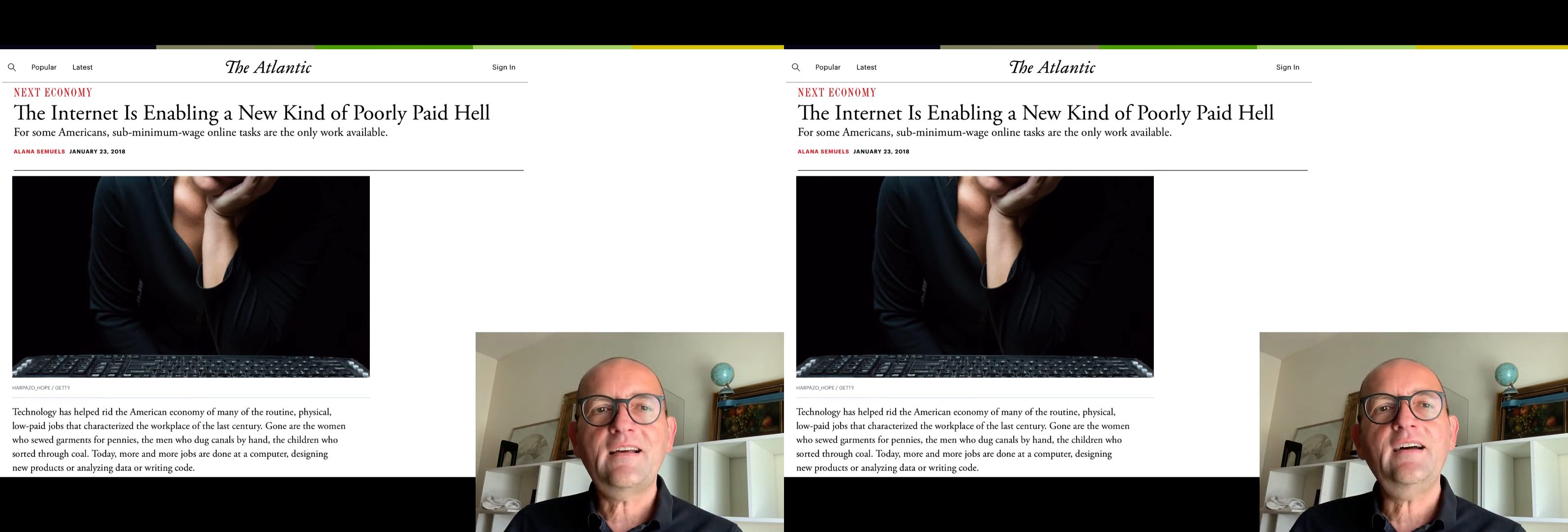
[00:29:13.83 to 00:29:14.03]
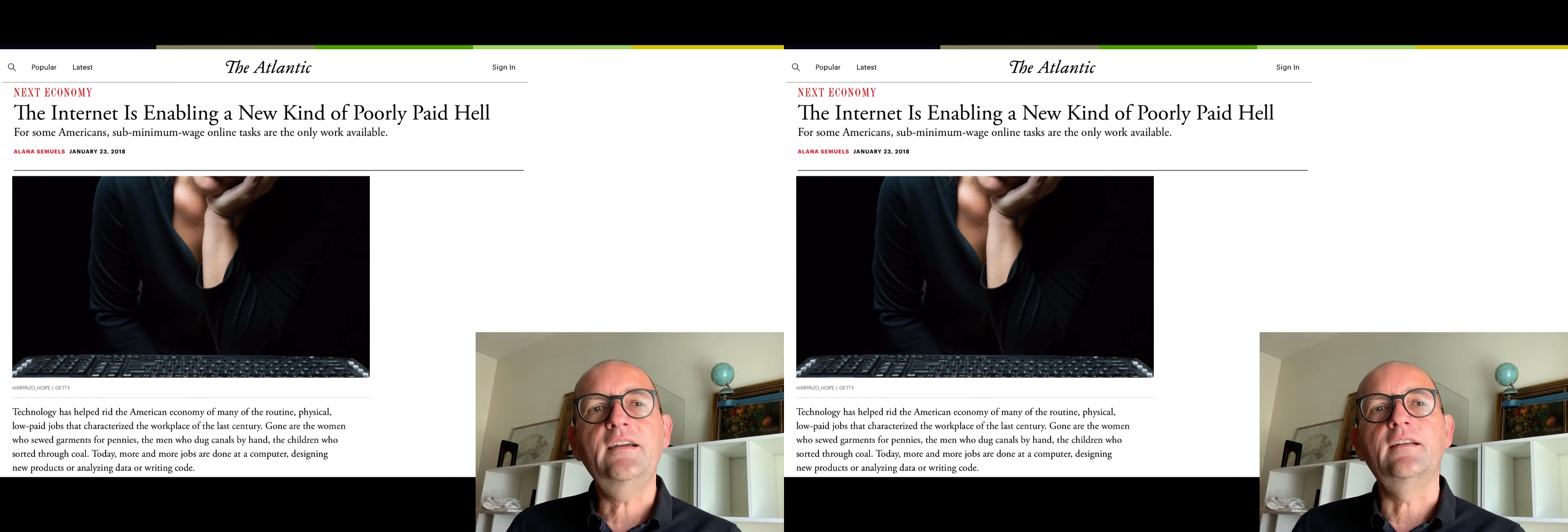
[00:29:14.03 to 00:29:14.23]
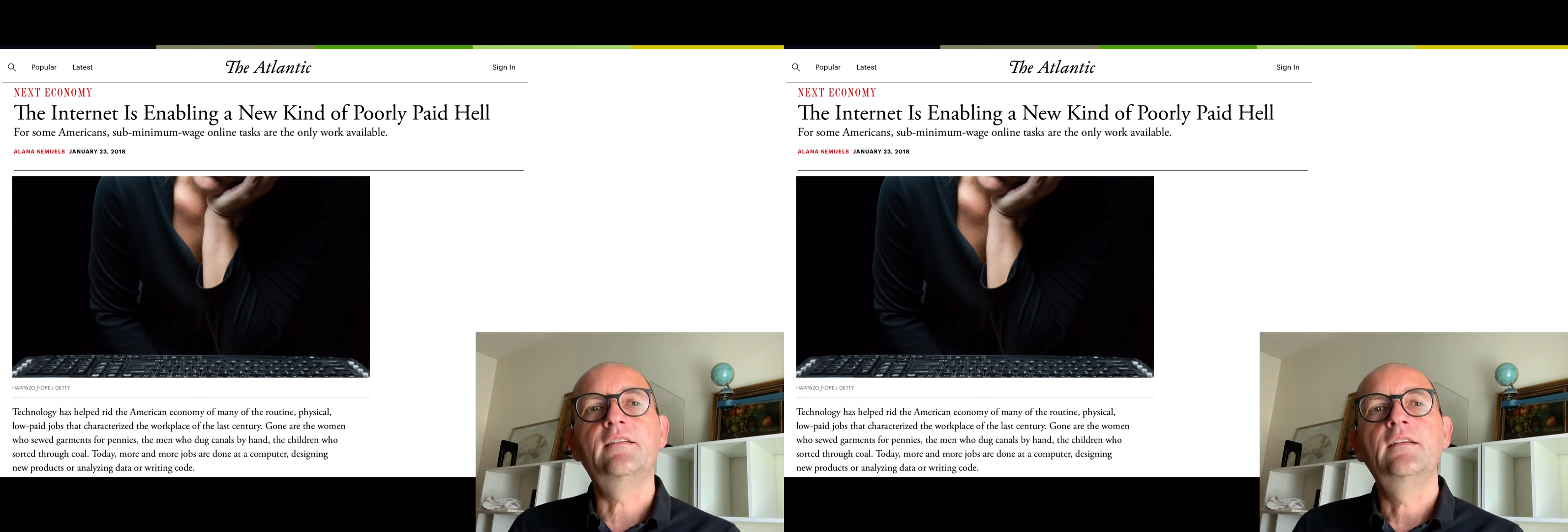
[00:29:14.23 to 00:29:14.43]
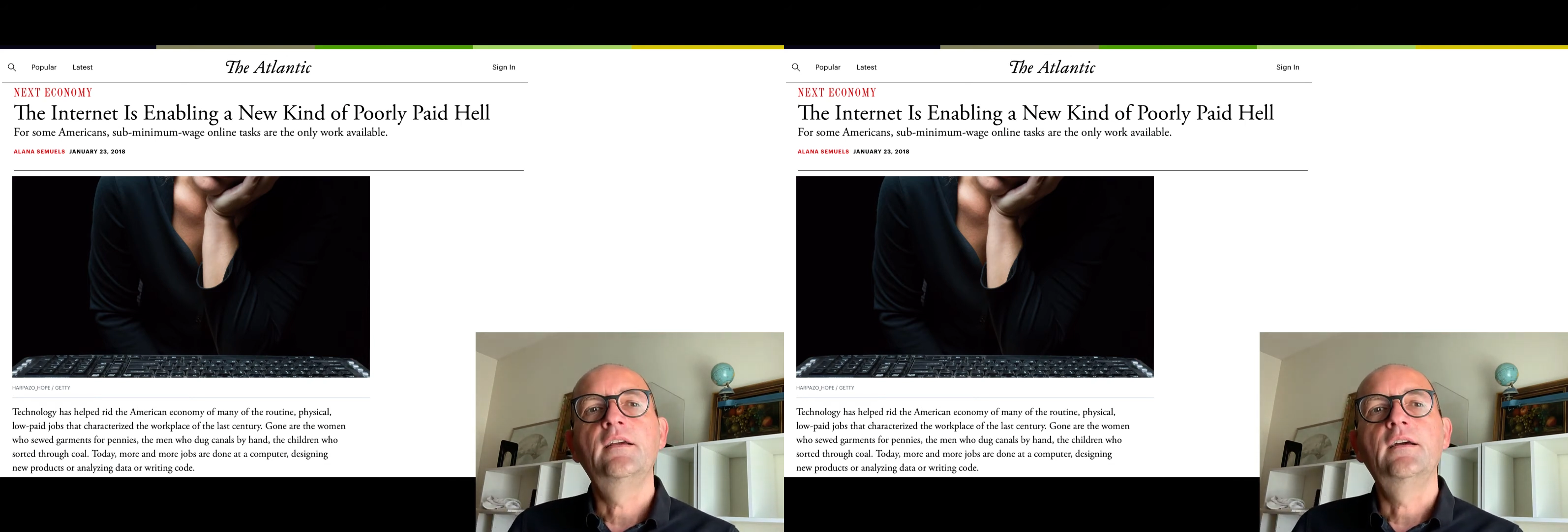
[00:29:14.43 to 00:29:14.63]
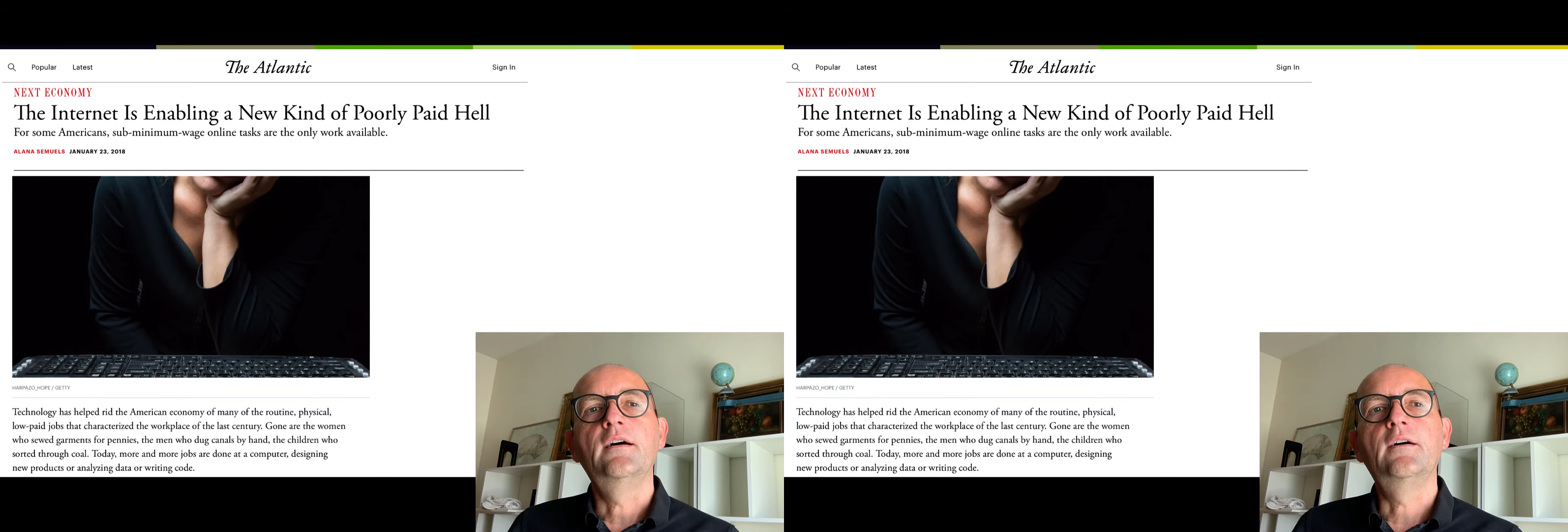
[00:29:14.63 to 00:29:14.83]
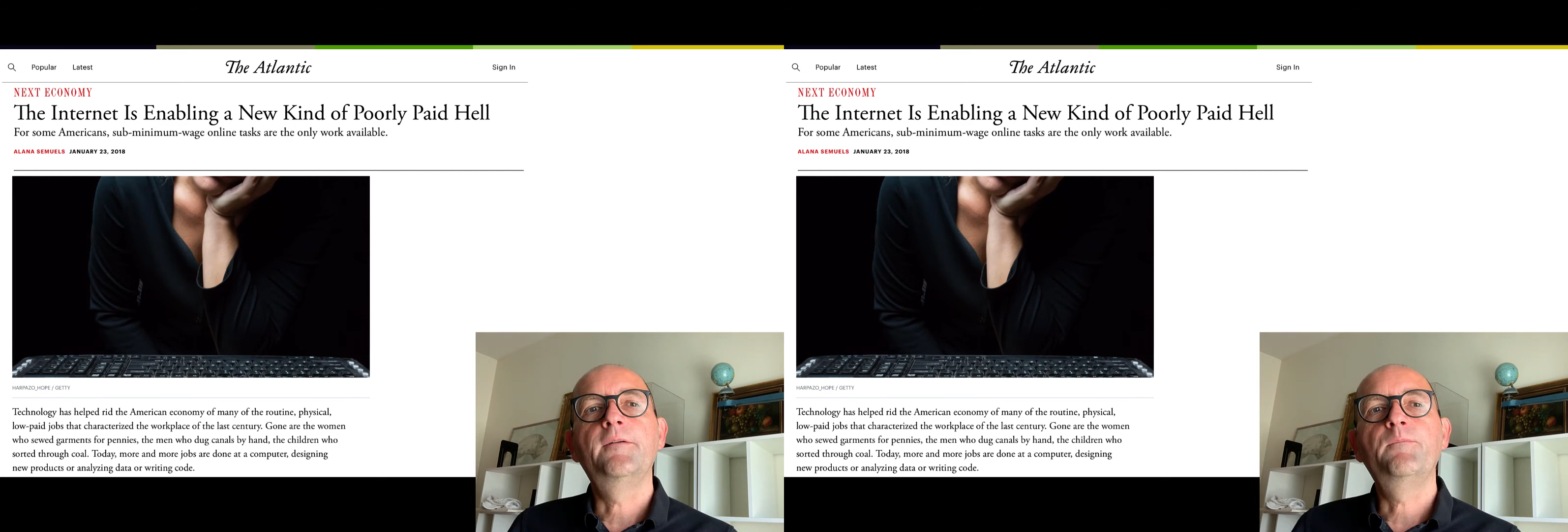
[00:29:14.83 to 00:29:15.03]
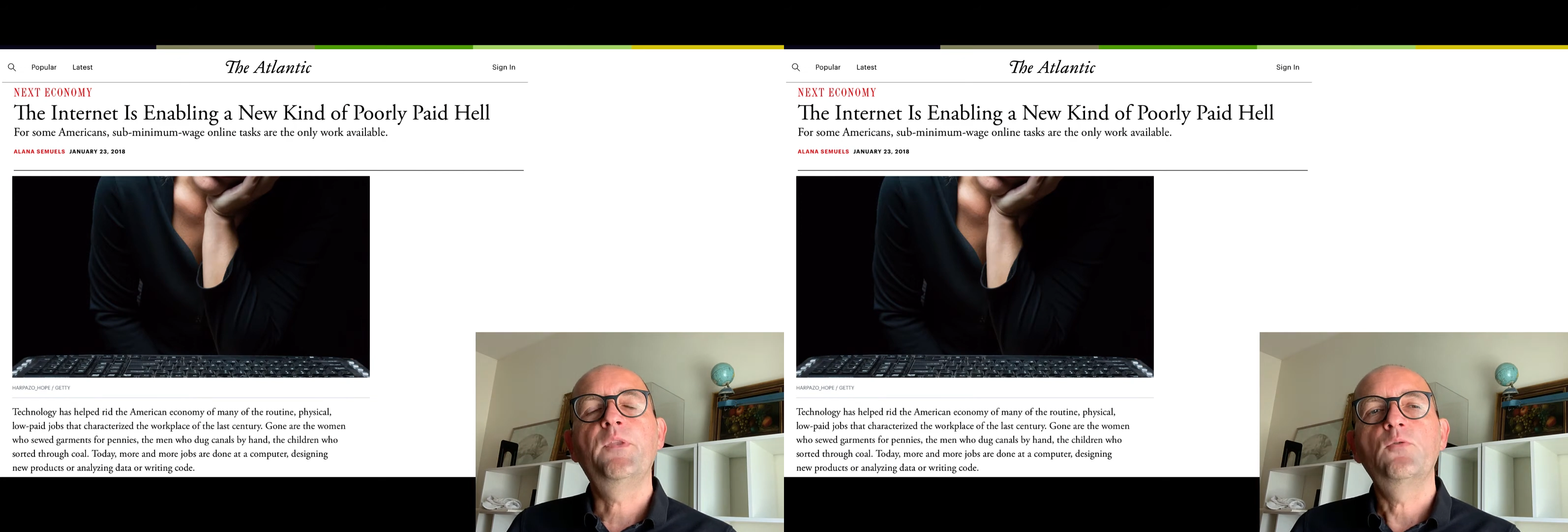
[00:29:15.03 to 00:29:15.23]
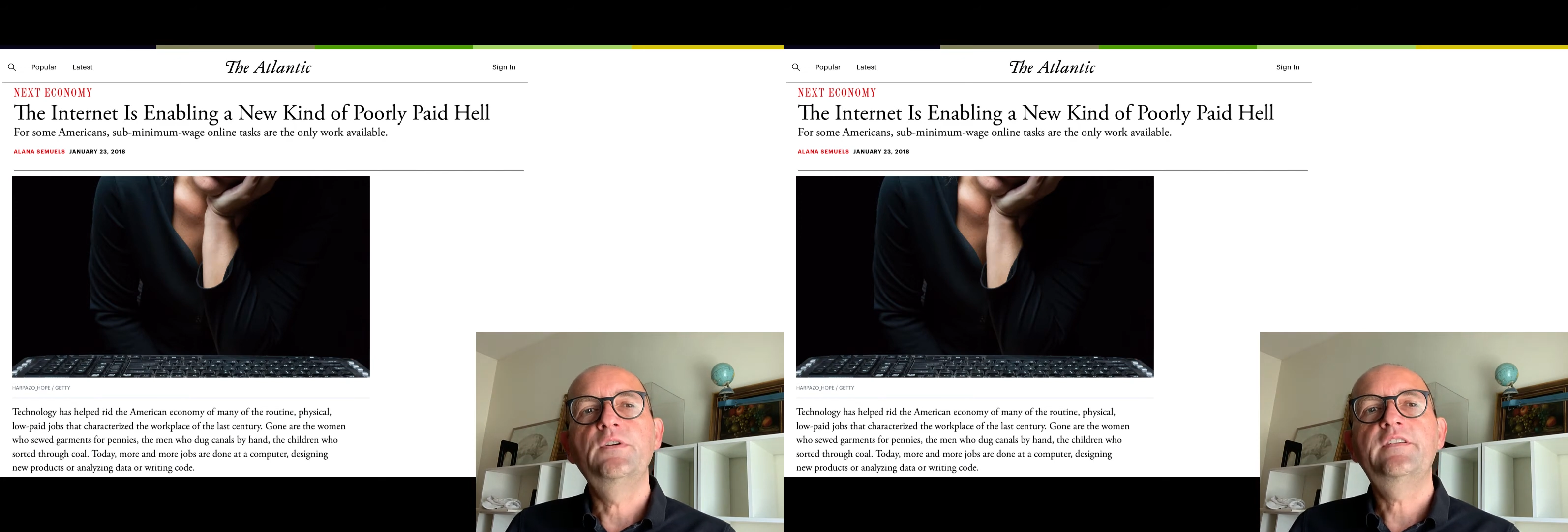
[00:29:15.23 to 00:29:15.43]
tied
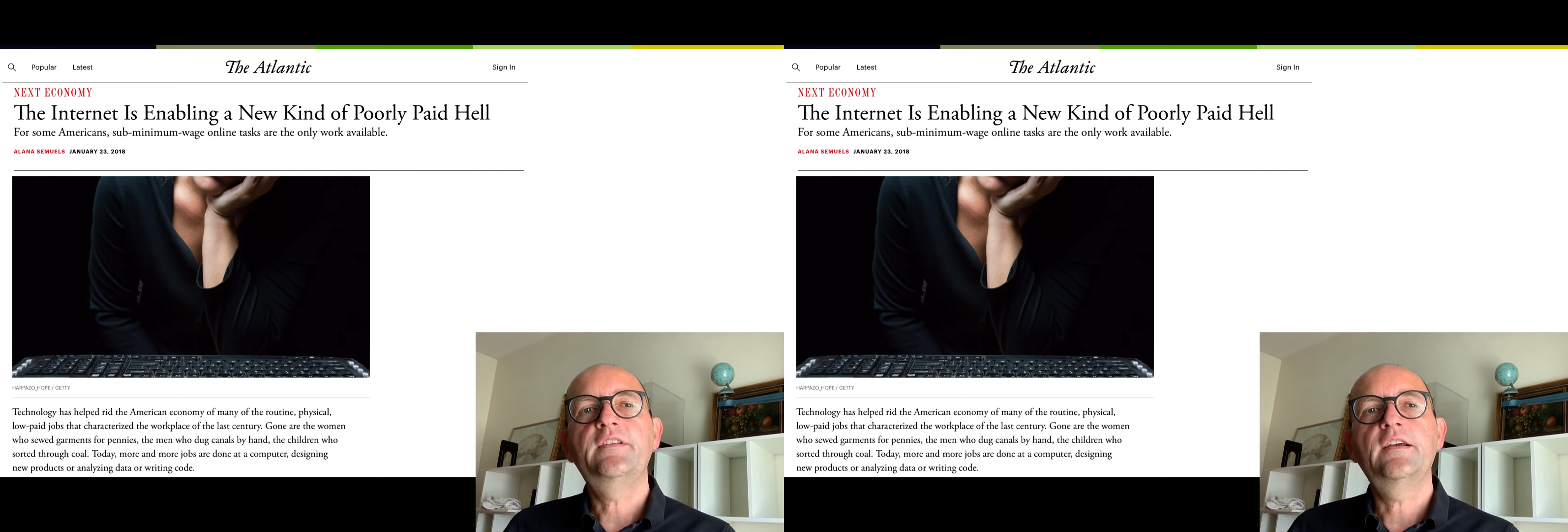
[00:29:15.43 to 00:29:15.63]
with